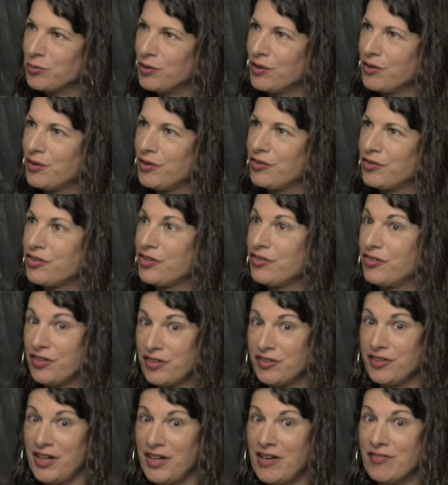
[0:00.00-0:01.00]
workers, because they're
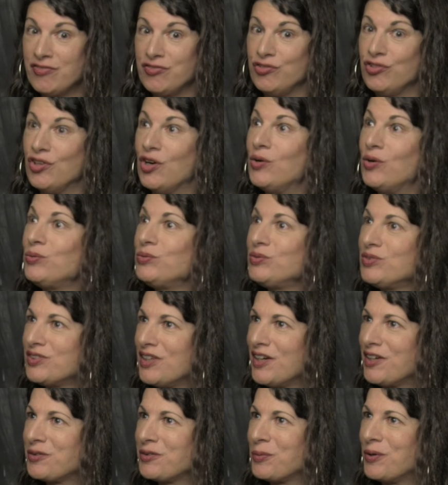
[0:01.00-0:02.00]
going to have known
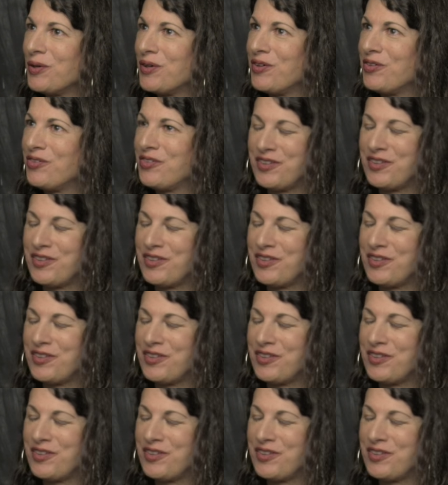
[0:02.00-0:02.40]
sex workers.